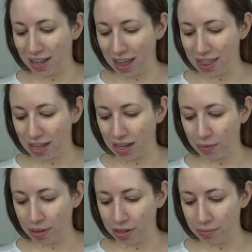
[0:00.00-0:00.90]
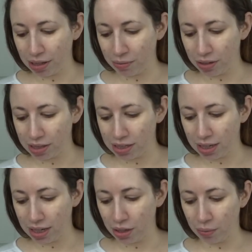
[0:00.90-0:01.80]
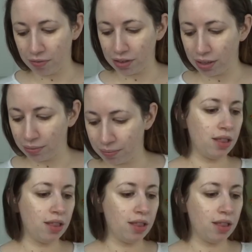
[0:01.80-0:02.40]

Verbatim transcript: I think we could make it work today, hopefully.